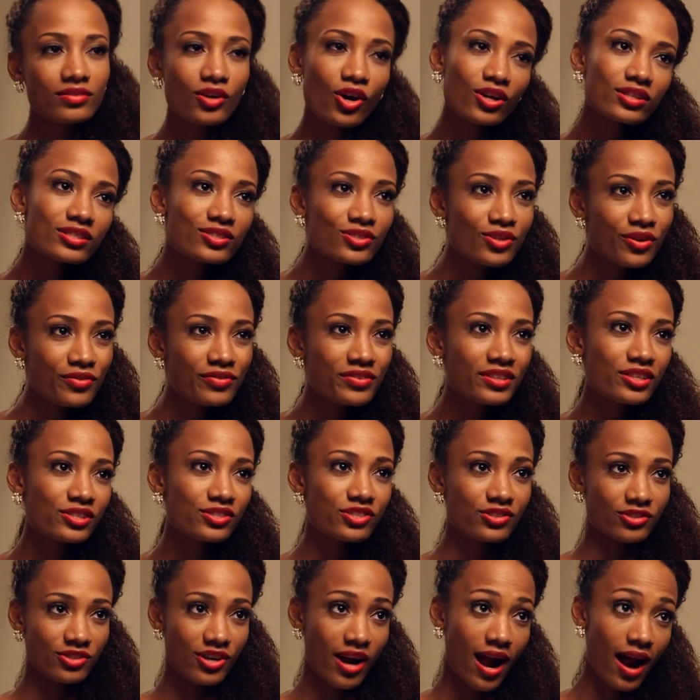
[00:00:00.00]
gotten off the
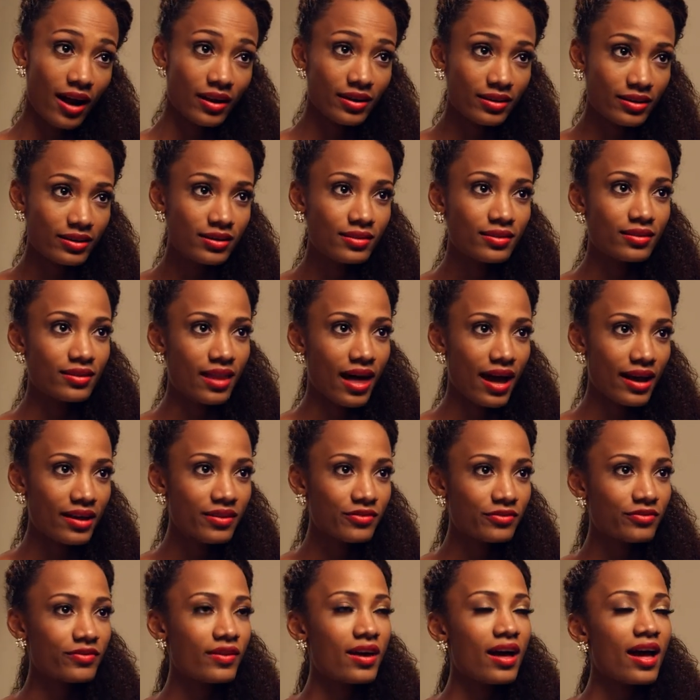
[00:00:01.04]
track in
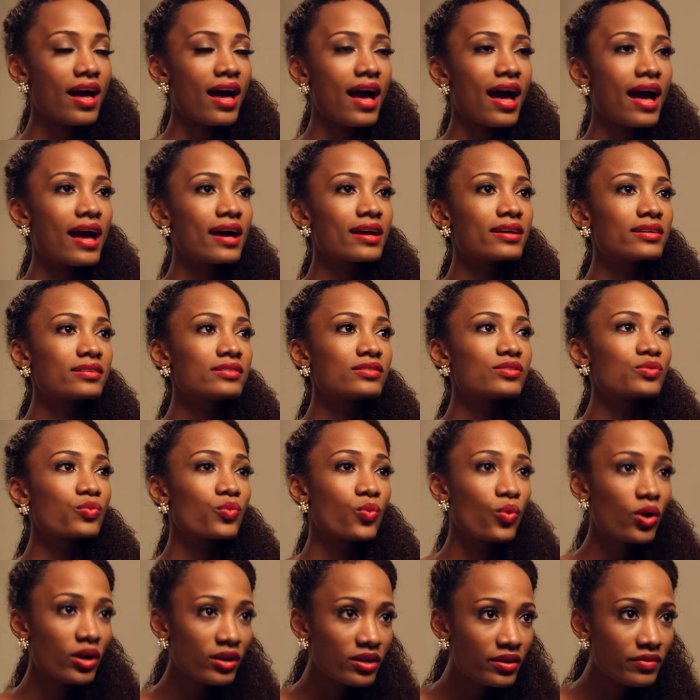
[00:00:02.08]
life, and
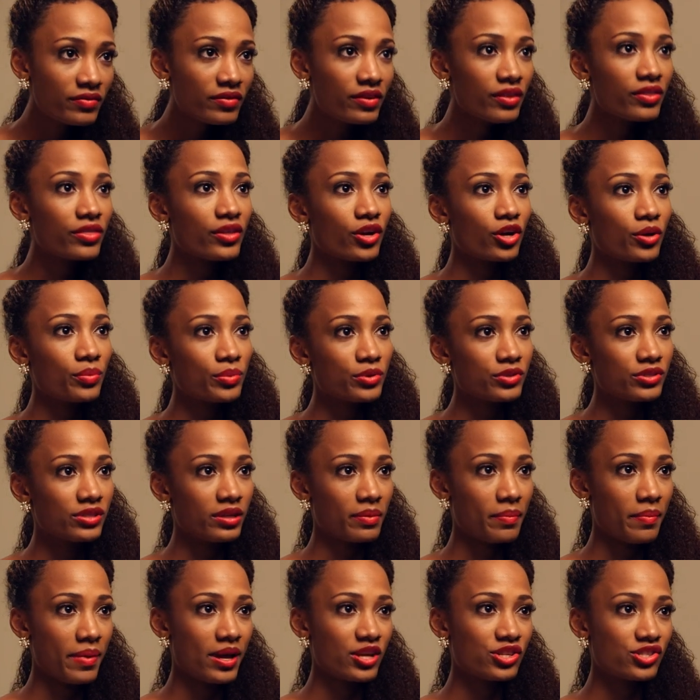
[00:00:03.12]
one of the therapeutic
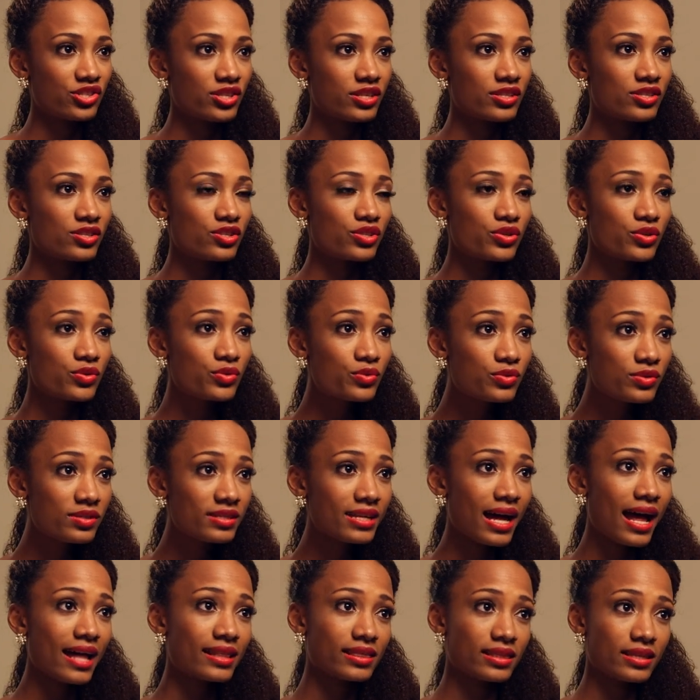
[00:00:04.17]
measures used
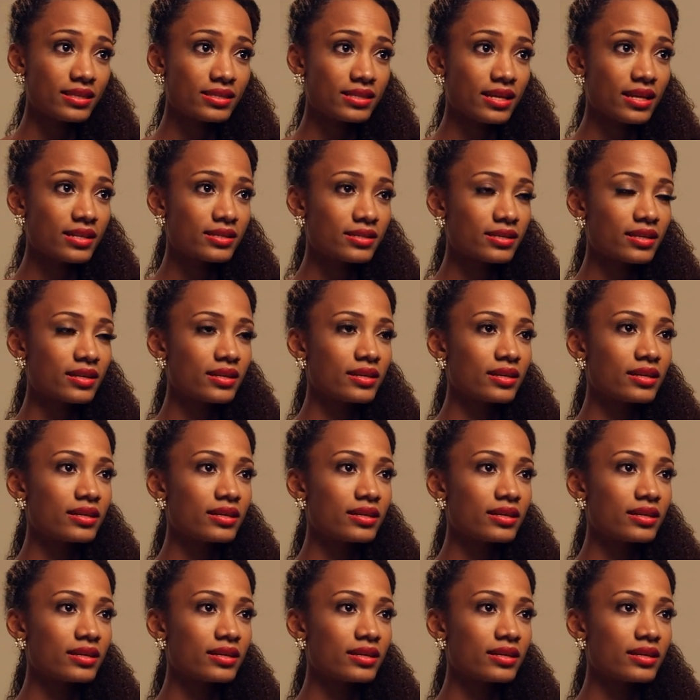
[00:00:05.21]
at the centre